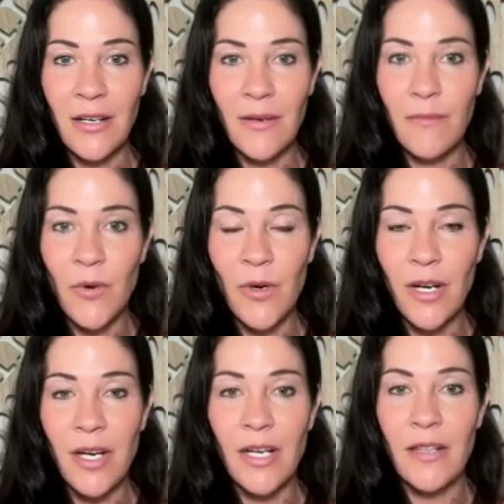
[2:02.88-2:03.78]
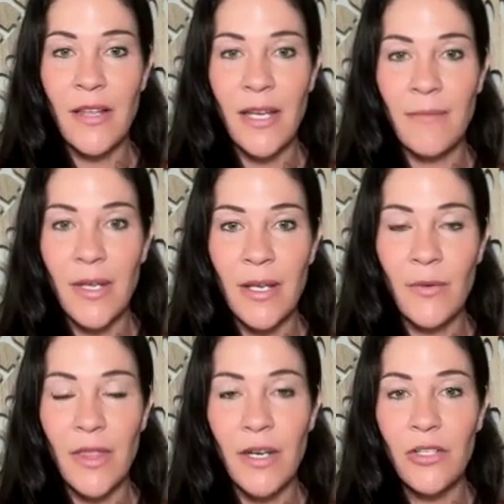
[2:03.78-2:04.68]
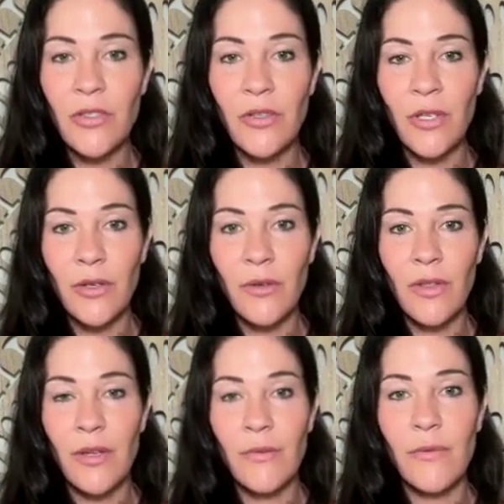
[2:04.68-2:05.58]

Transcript: are more in alignment with our truth